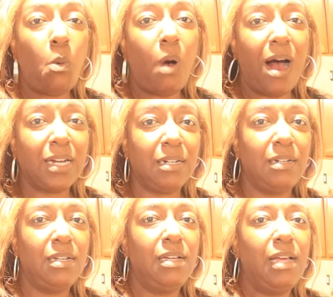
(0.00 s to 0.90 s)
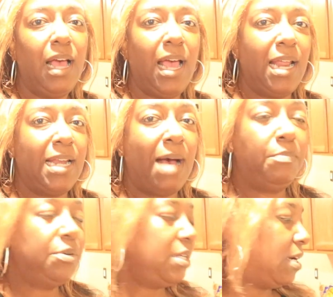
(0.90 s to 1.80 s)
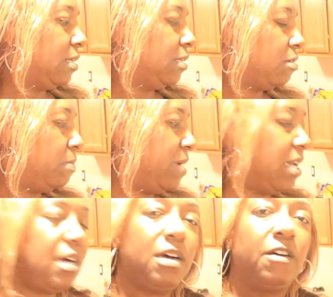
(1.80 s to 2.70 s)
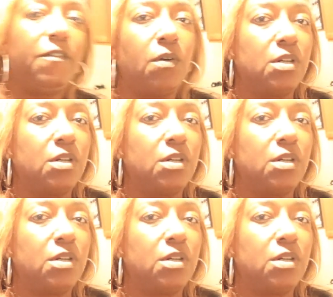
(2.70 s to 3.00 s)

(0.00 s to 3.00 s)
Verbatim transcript: of water and I put a little bit of,